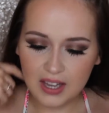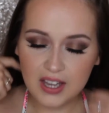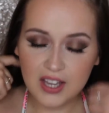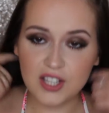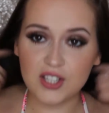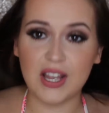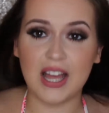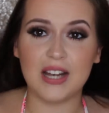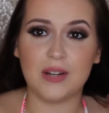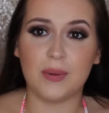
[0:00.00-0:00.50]

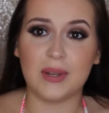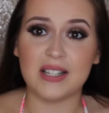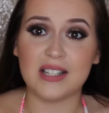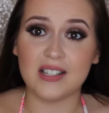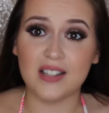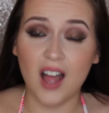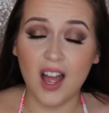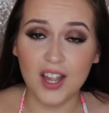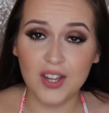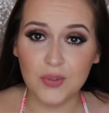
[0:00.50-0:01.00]
So anyway,
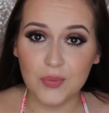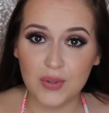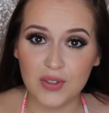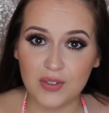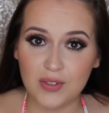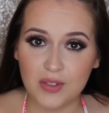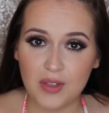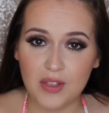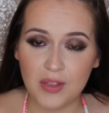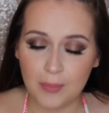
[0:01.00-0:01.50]
starting with
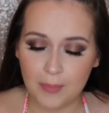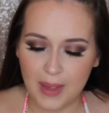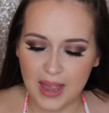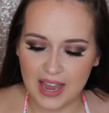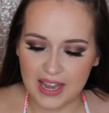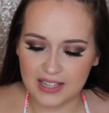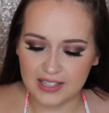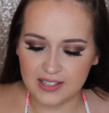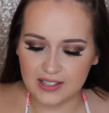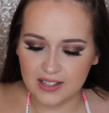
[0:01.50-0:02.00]
the
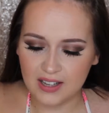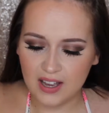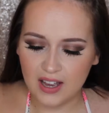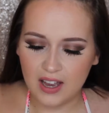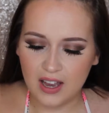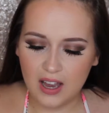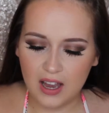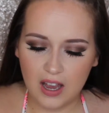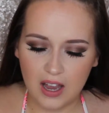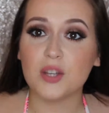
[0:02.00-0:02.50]
base.
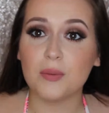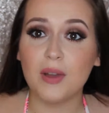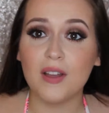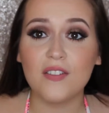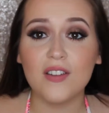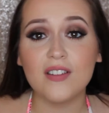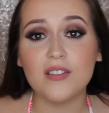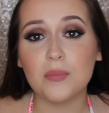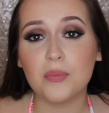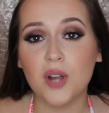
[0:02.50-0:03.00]
So my
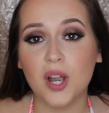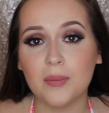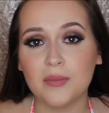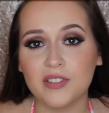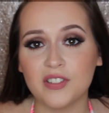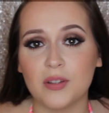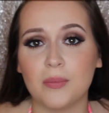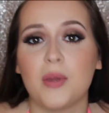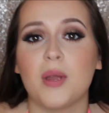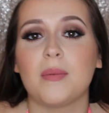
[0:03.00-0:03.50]
favourite primer
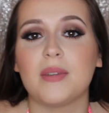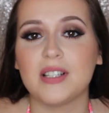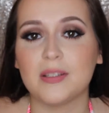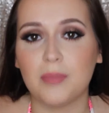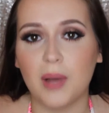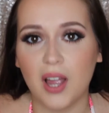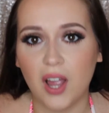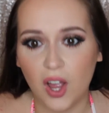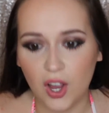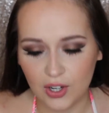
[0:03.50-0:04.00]
at the moment is
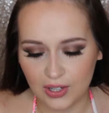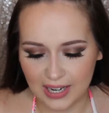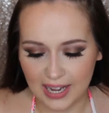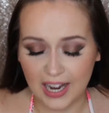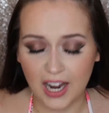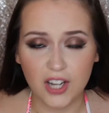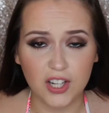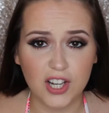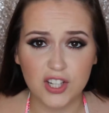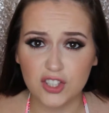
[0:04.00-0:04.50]
by
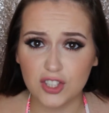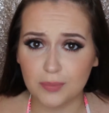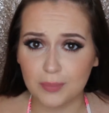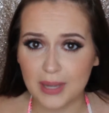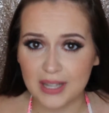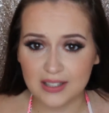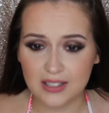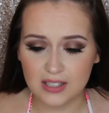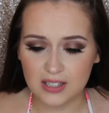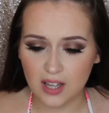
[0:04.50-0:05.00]
Olay, and I just
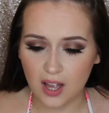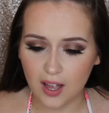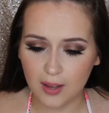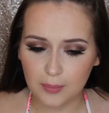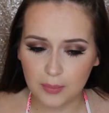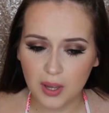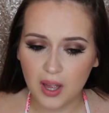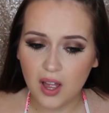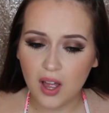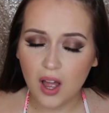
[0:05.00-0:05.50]
picked this up
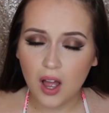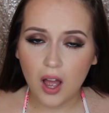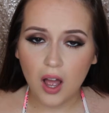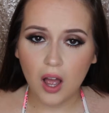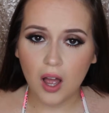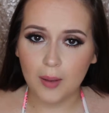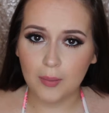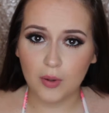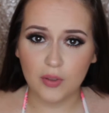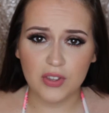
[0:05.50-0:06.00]

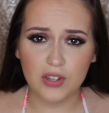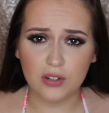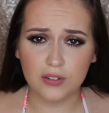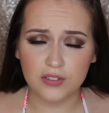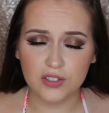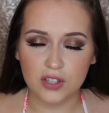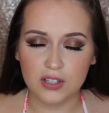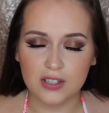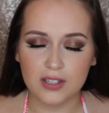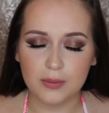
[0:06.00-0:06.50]
on the
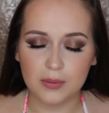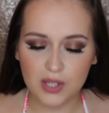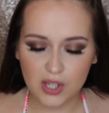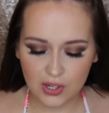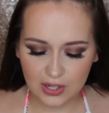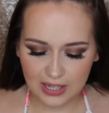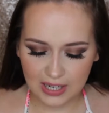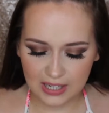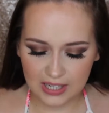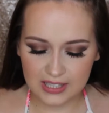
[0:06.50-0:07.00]
off chance, and I'm
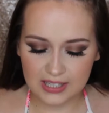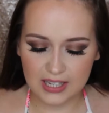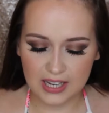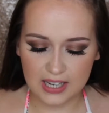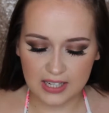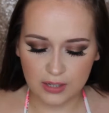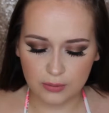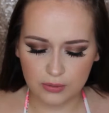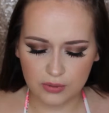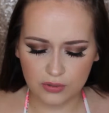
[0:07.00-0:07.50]
so glad I
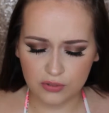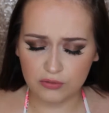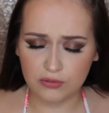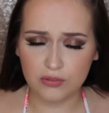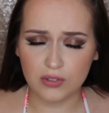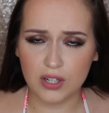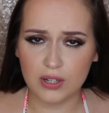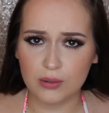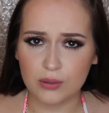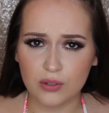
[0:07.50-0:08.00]
did. It was
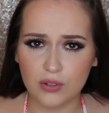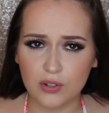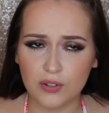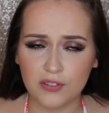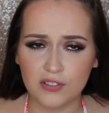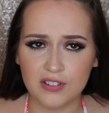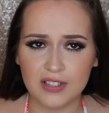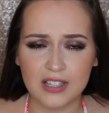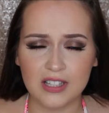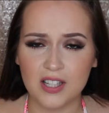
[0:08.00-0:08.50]
on
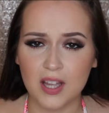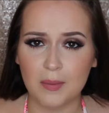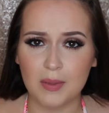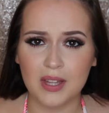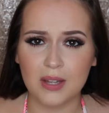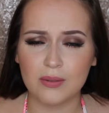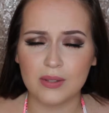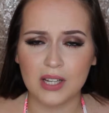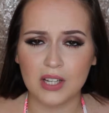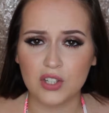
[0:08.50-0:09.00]
offer at the time. I
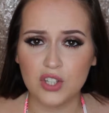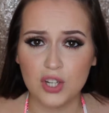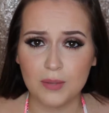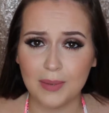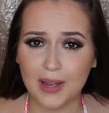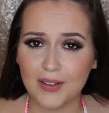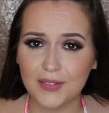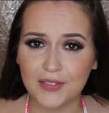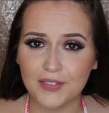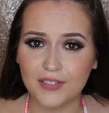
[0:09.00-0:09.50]
think it was like
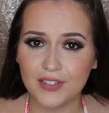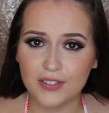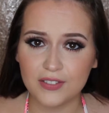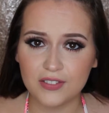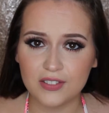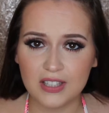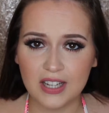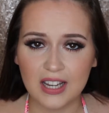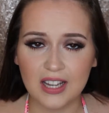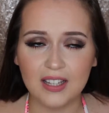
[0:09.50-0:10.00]

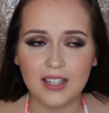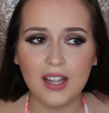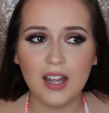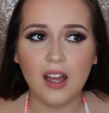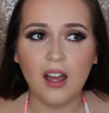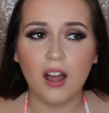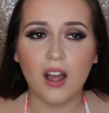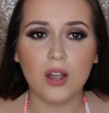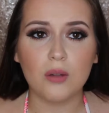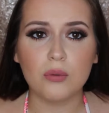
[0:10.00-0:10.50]
£2.50.
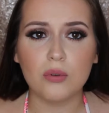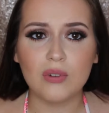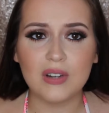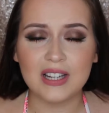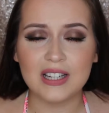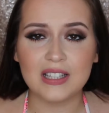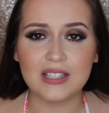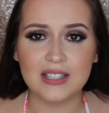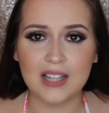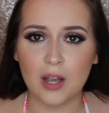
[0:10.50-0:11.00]
I will
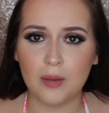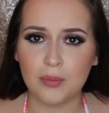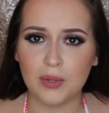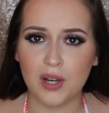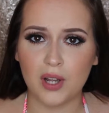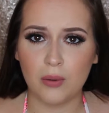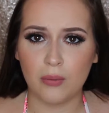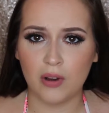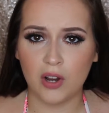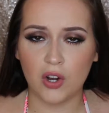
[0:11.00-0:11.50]
link down
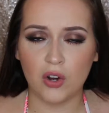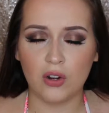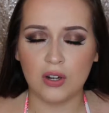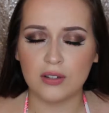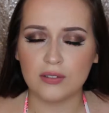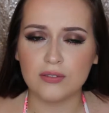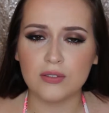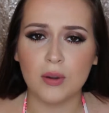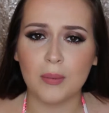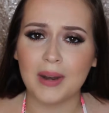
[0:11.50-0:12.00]
below where I got
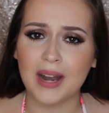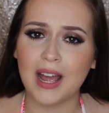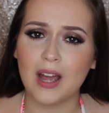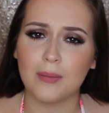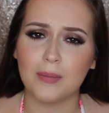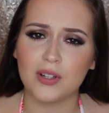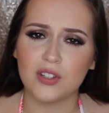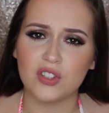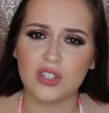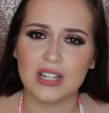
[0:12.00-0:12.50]
it from and how
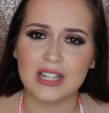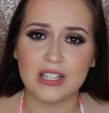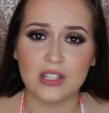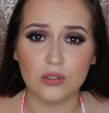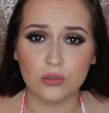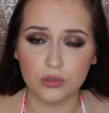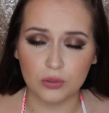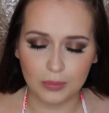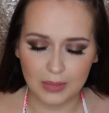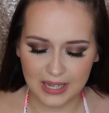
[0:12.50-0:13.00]
much it is
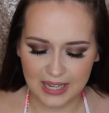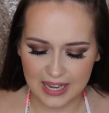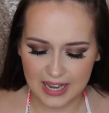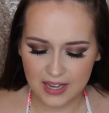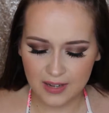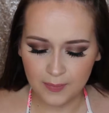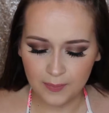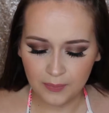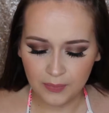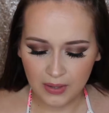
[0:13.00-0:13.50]

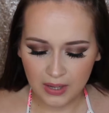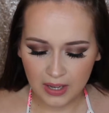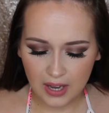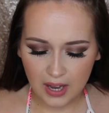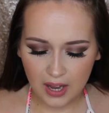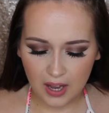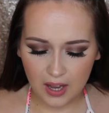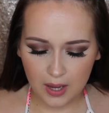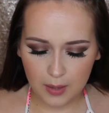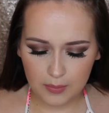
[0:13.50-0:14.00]
normally.
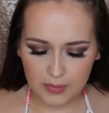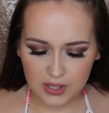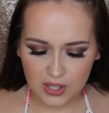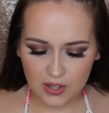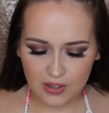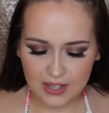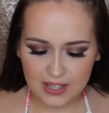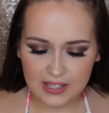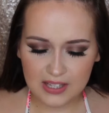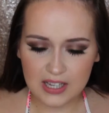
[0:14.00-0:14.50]

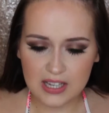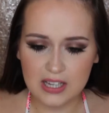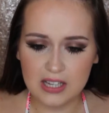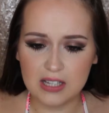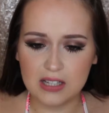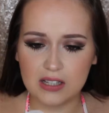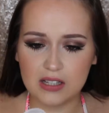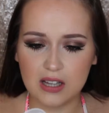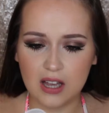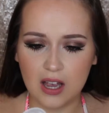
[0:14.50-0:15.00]
So this
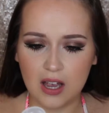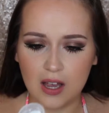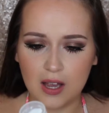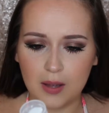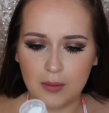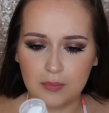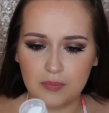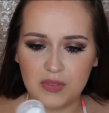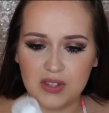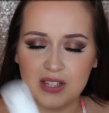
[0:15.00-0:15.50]
is
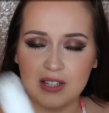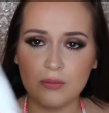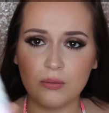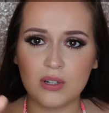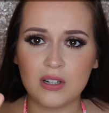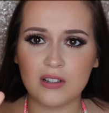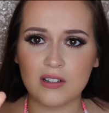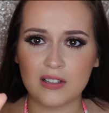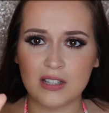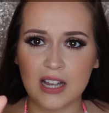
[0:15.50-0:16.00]

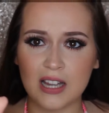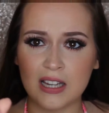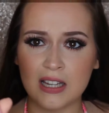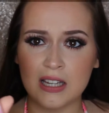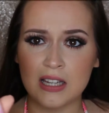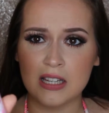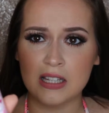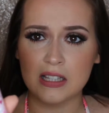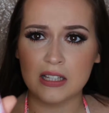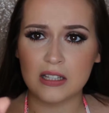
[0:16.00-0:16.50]
what it looks
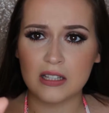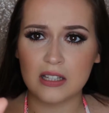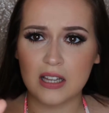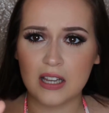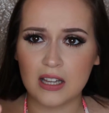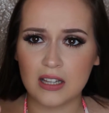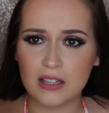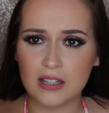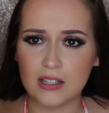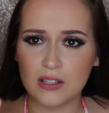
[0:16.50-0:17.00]
like. It's
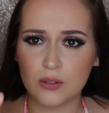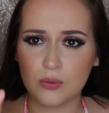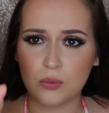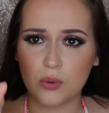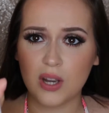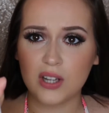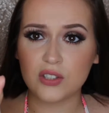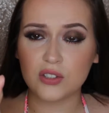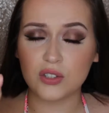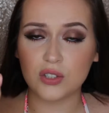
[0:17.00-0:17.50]
in this
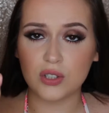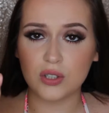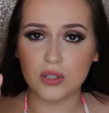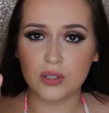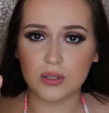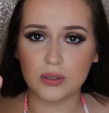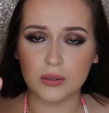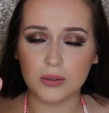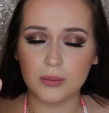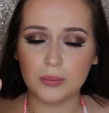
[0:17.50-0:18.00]
white
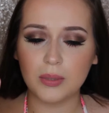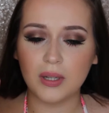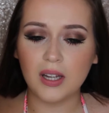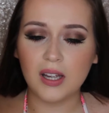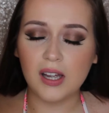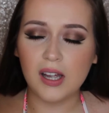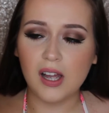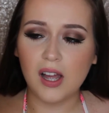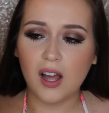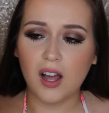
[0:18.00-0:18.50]
tube.
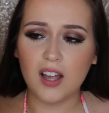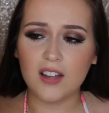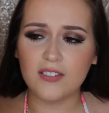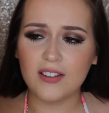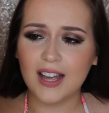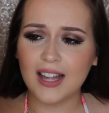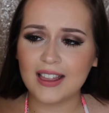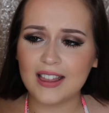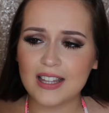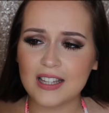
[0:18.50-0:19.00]
I've
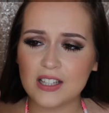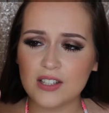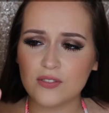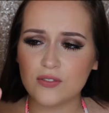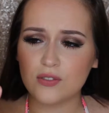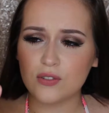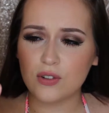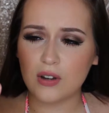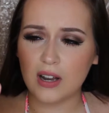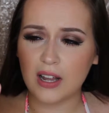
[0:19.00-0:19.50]
had this
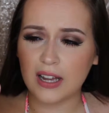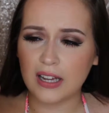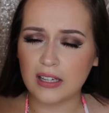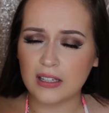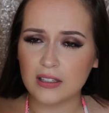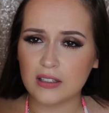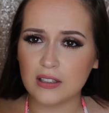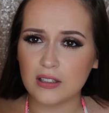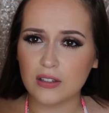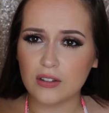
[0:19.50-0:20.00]
for like
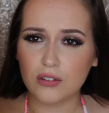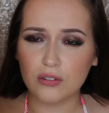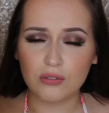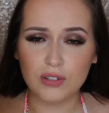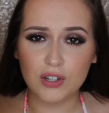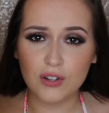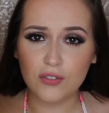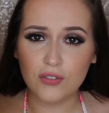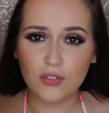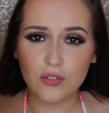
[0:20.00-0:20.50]

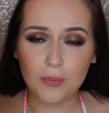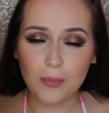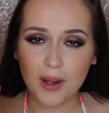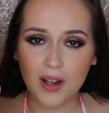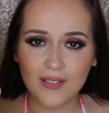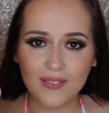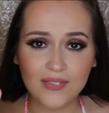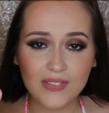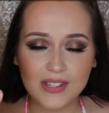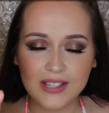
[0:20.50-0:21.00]
3 or 4
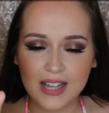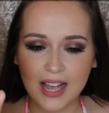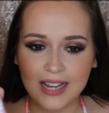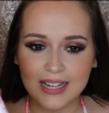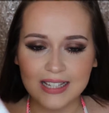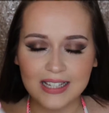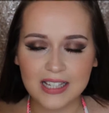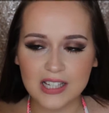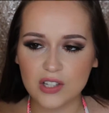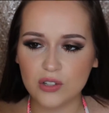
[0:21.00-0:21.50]
months and
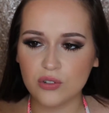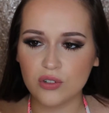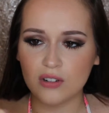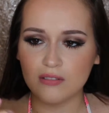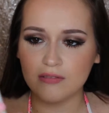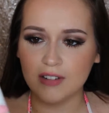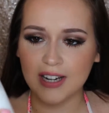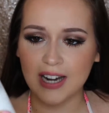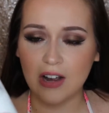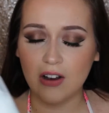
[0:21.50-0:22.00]
it's still
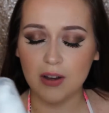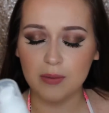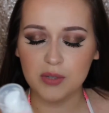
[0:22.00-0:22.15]
not run out.